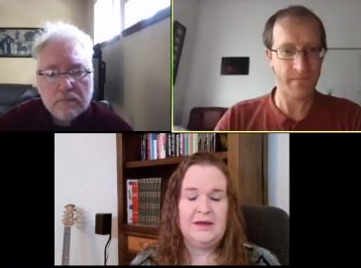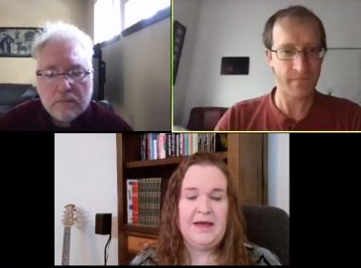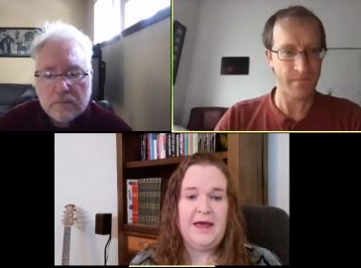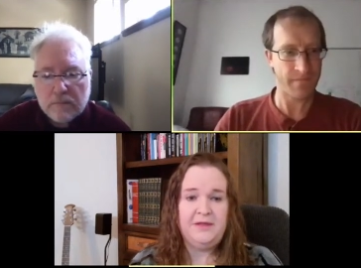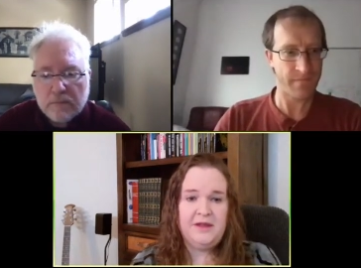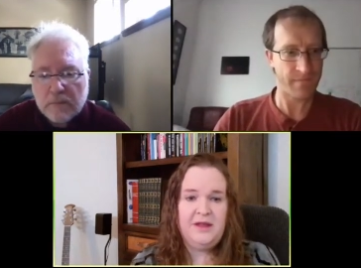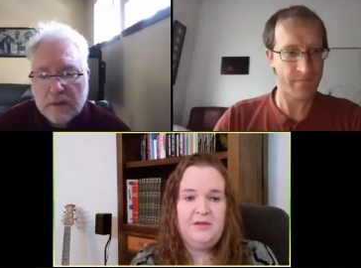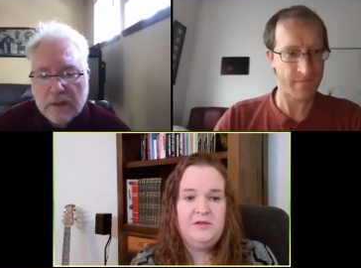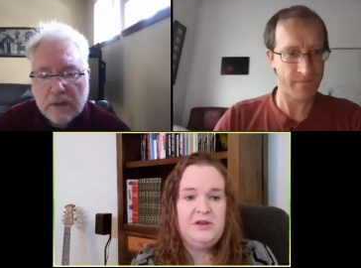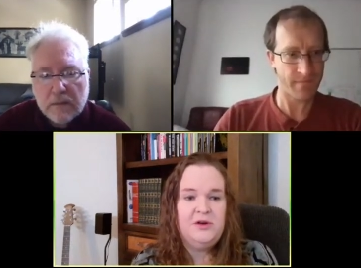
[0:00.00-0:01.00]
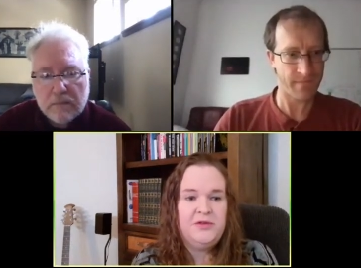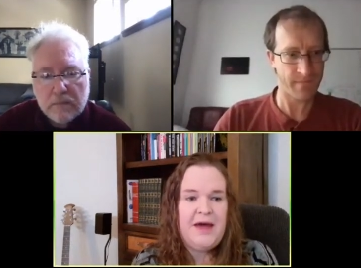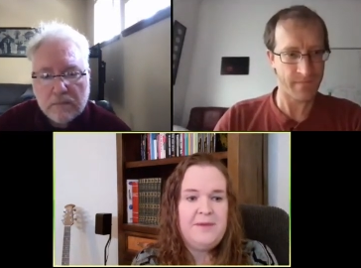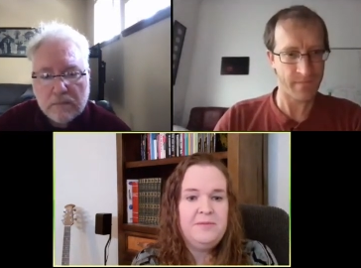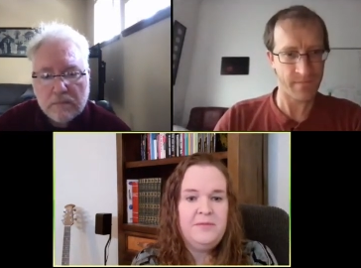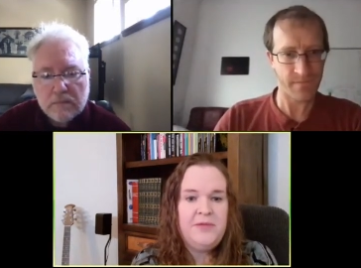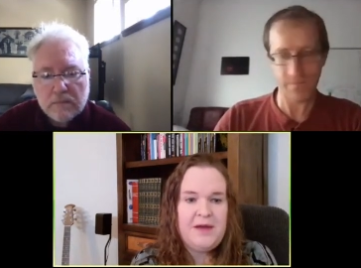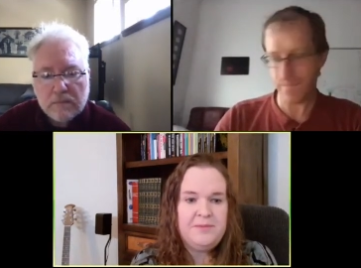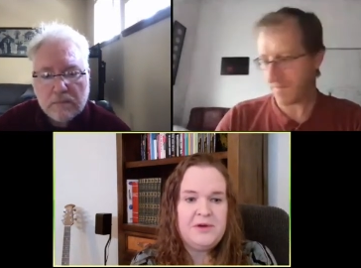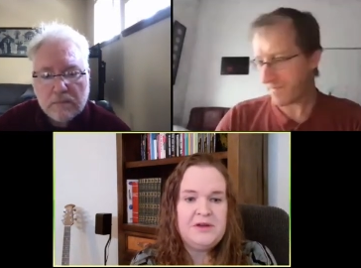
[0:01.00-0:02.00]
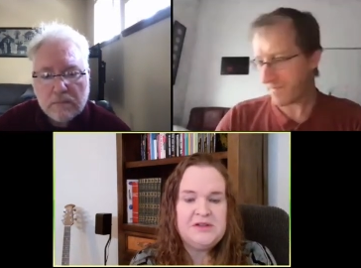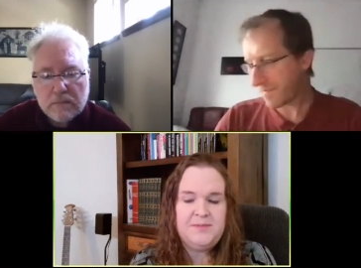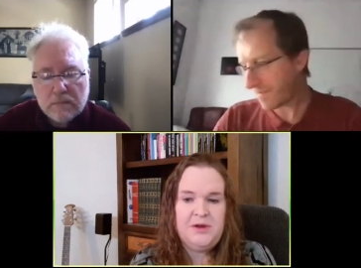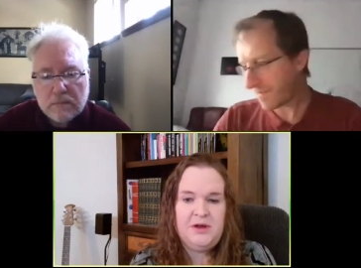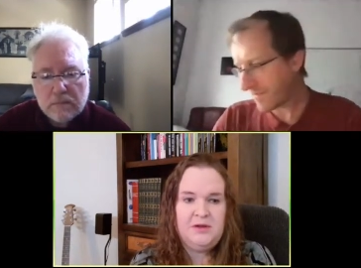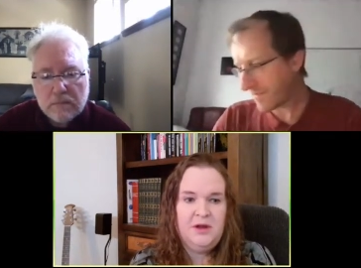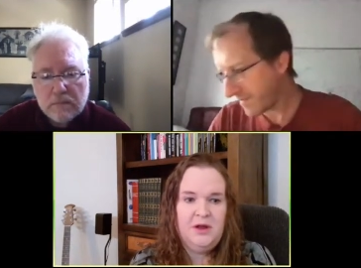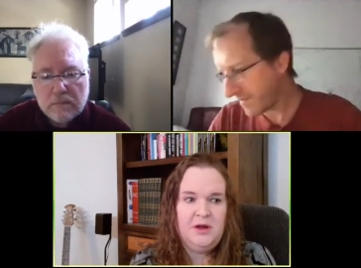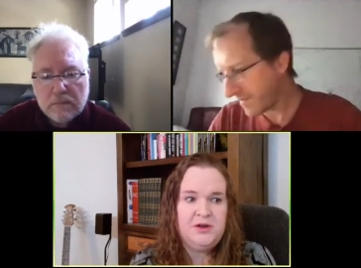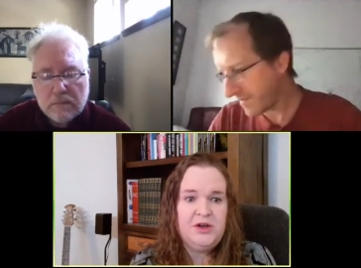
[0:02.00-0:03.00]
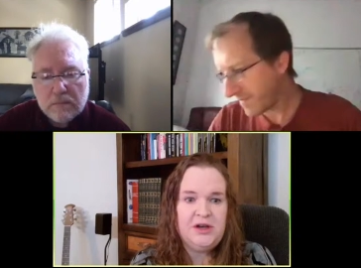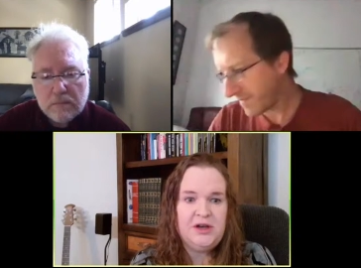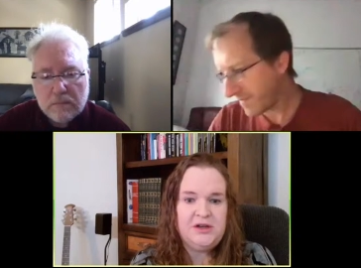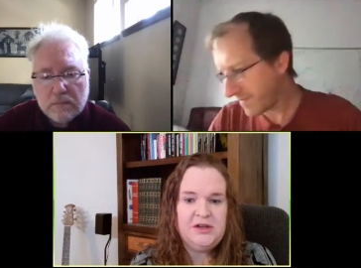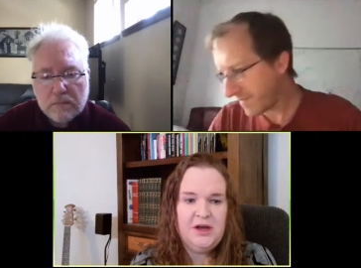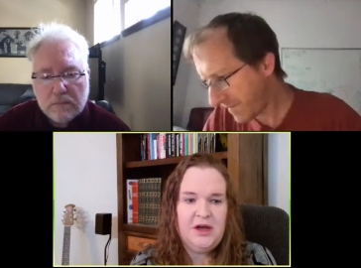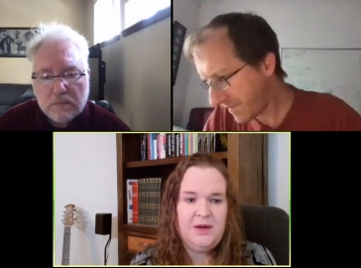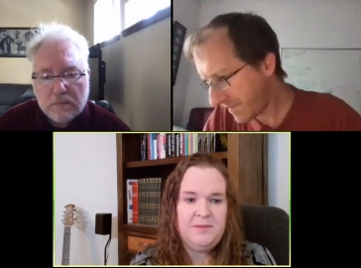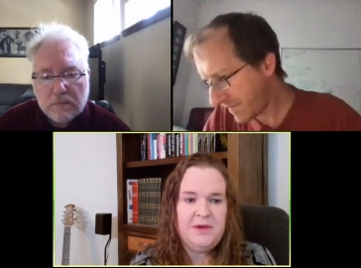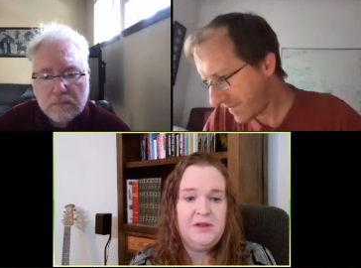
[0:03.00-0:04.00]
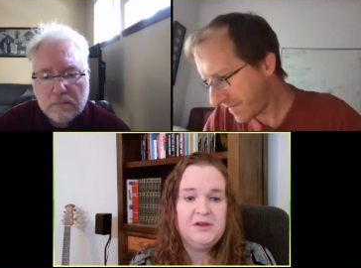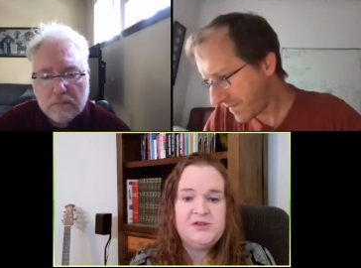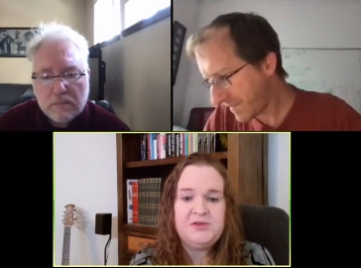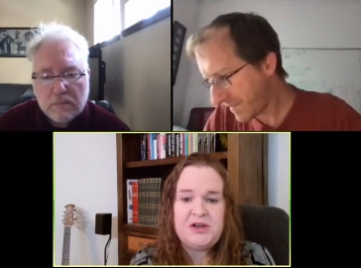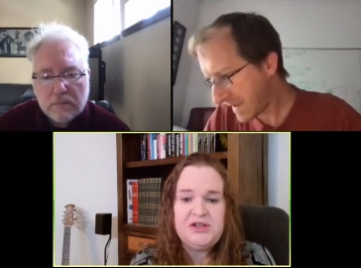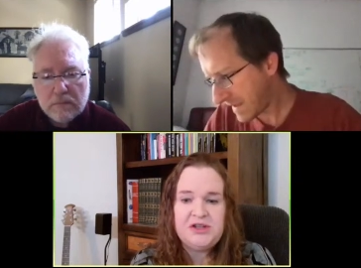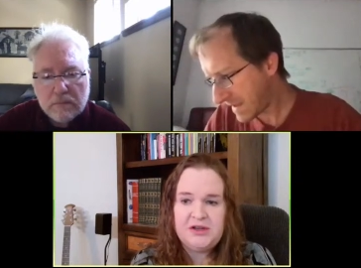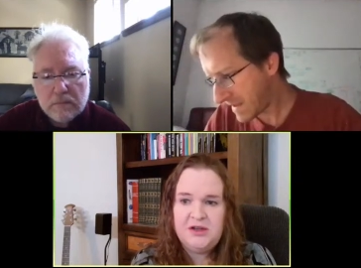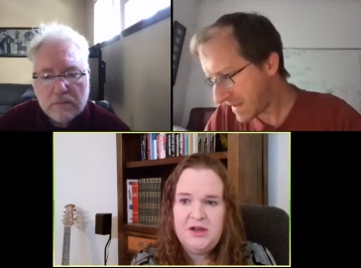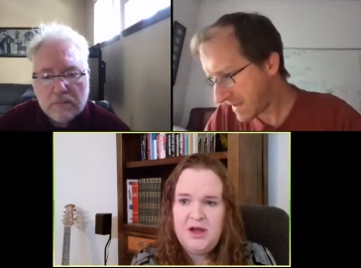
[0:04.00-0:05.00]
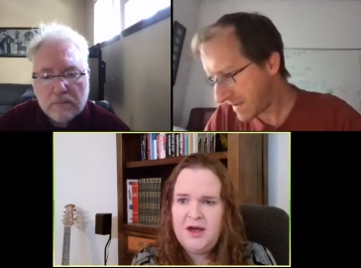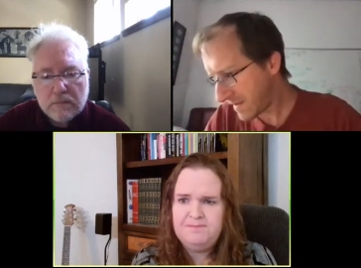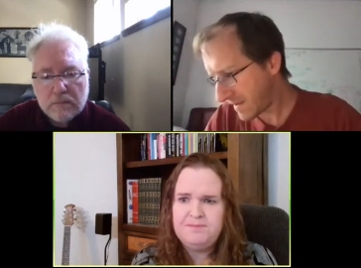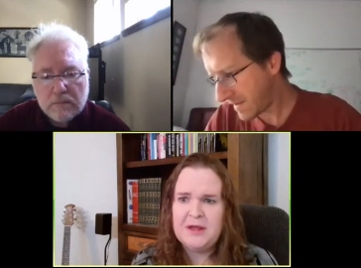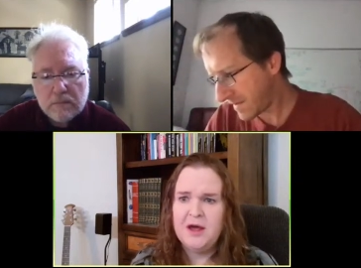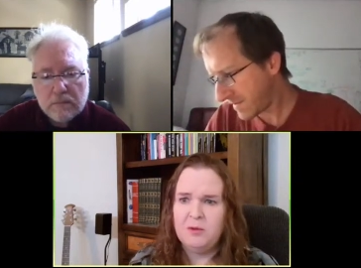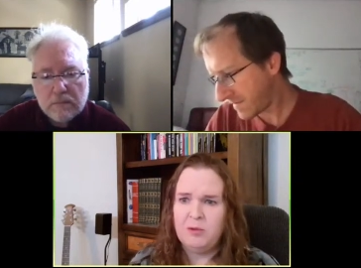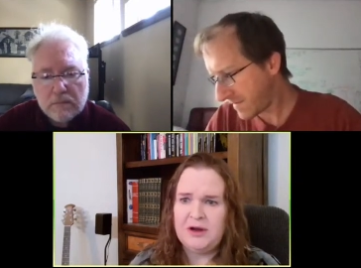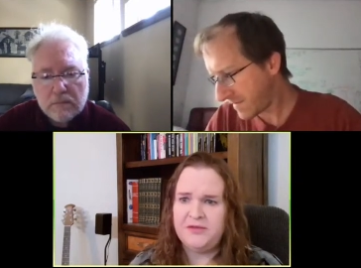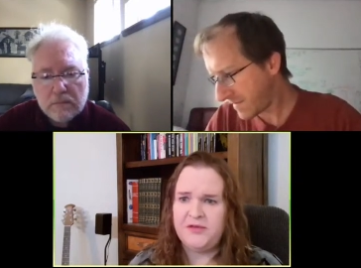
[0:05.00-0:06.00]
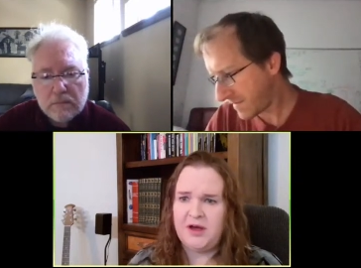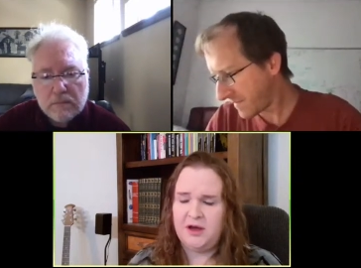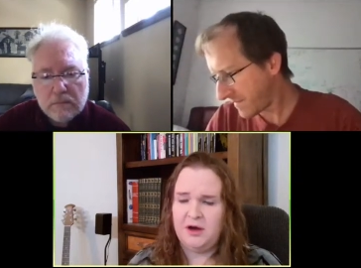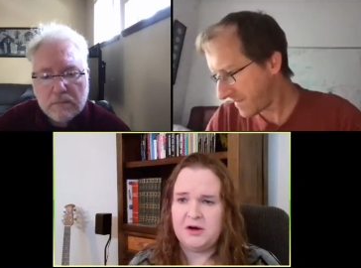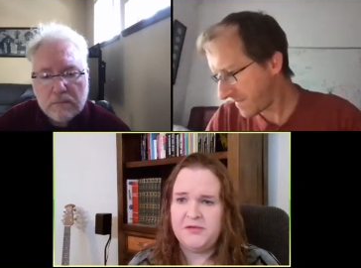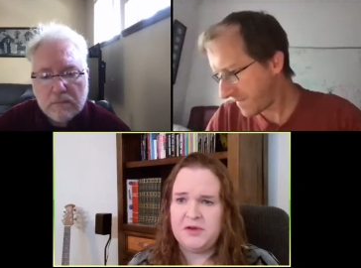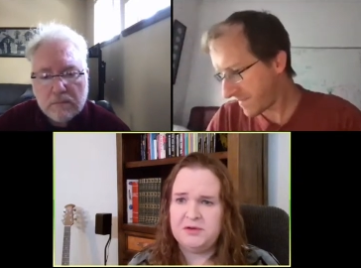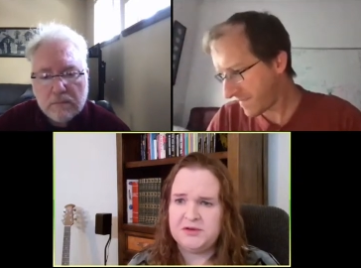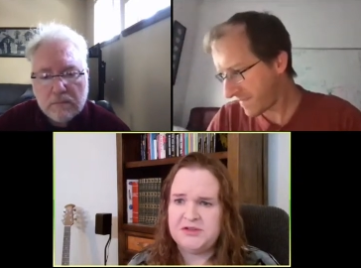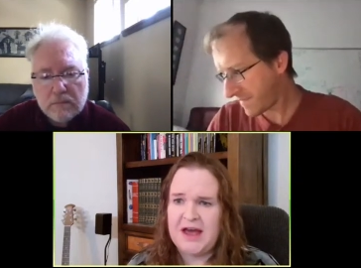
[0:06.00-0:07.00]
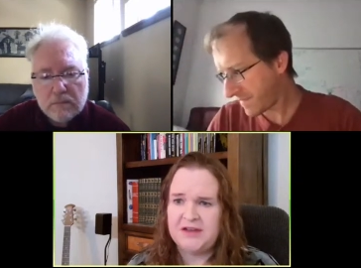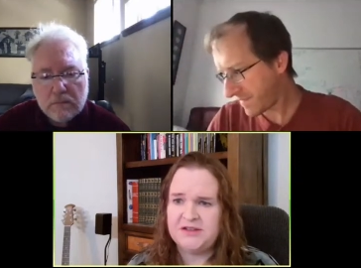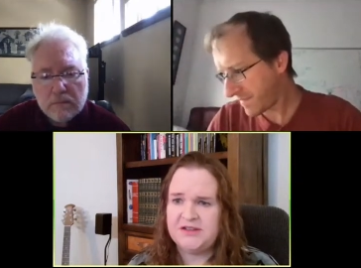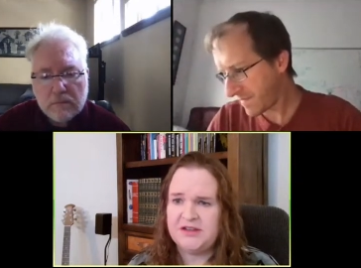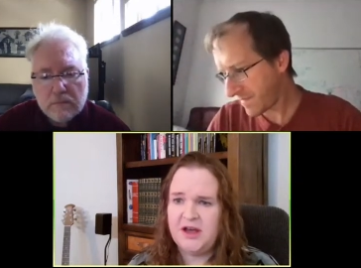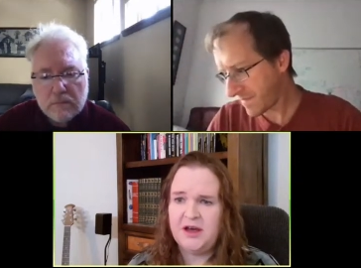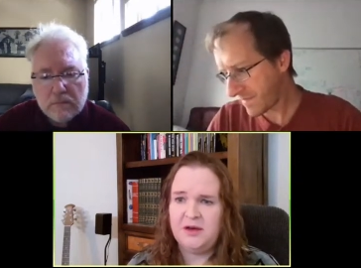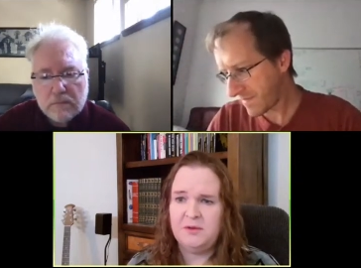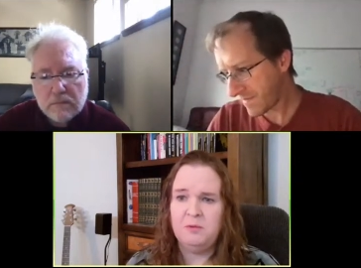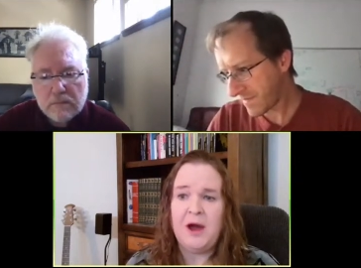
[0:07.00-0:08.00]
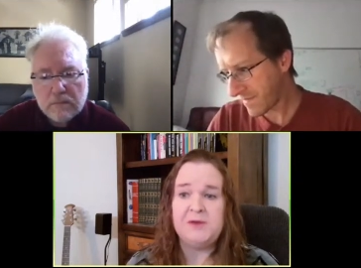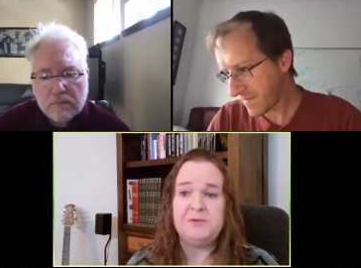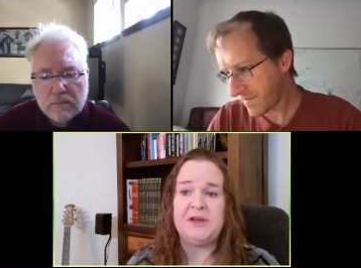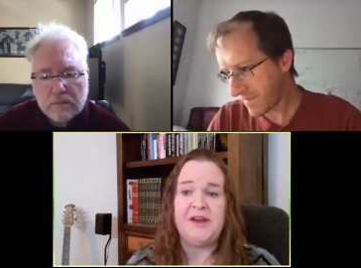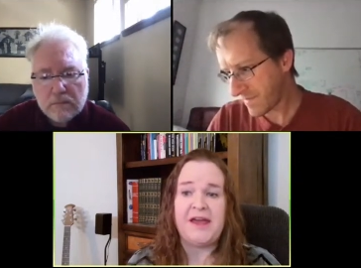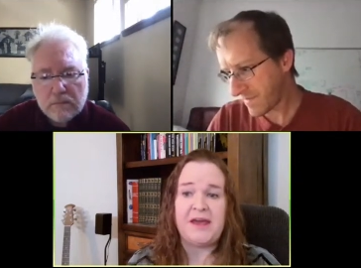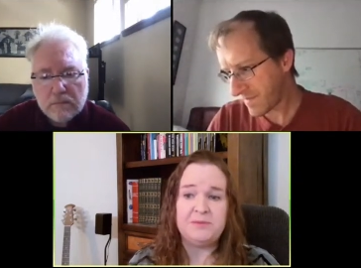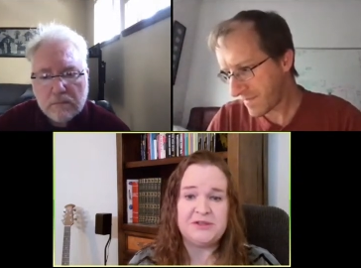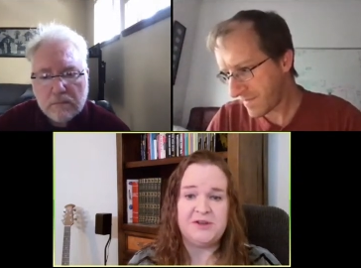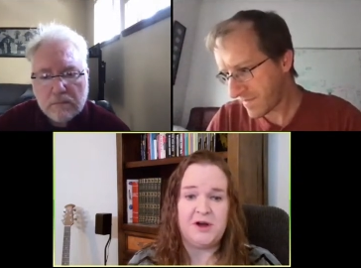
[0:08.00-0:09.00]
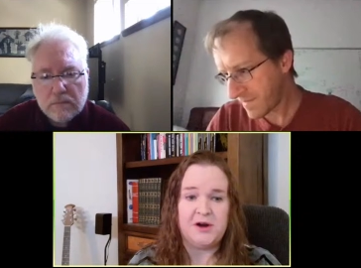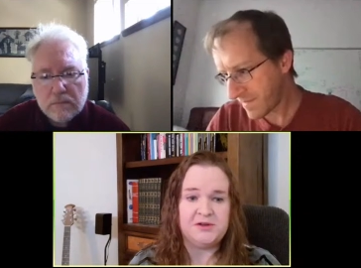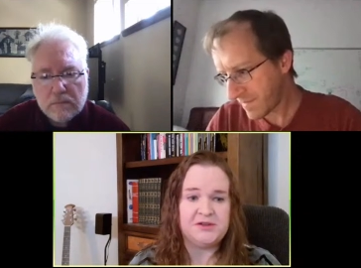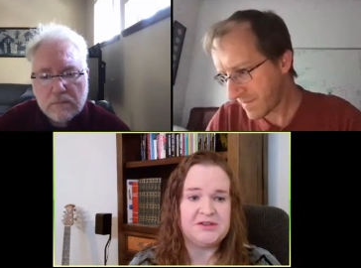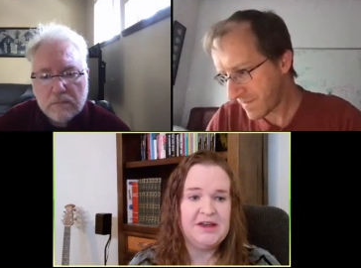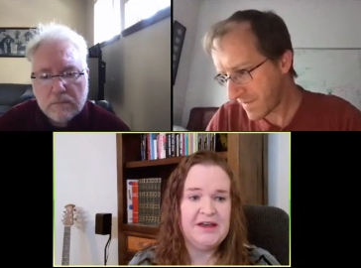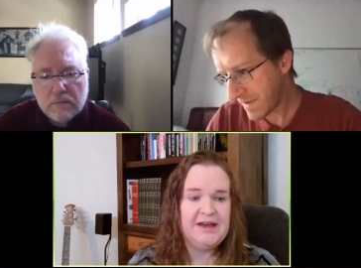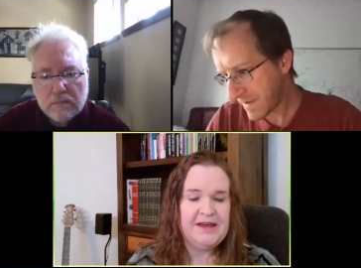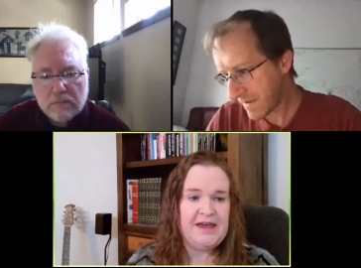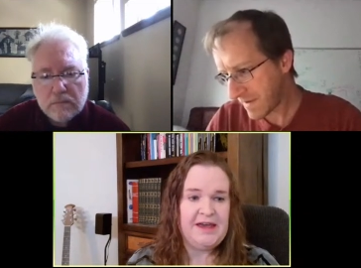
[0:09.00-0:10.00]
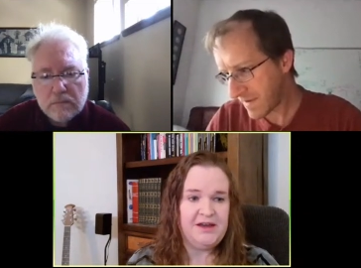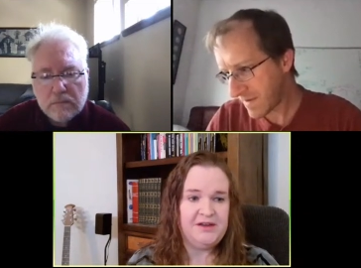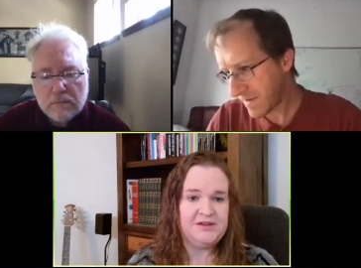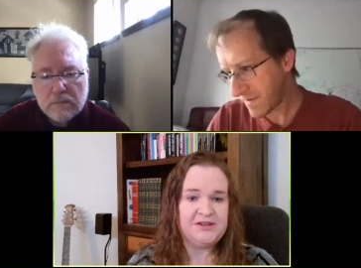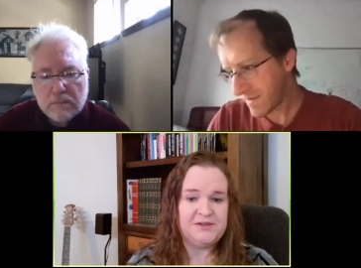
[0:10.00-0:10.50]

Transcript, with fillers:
Speaker 1: And you know that brings up a good illustration. One of our viewers asked, "Why do we name stars?" And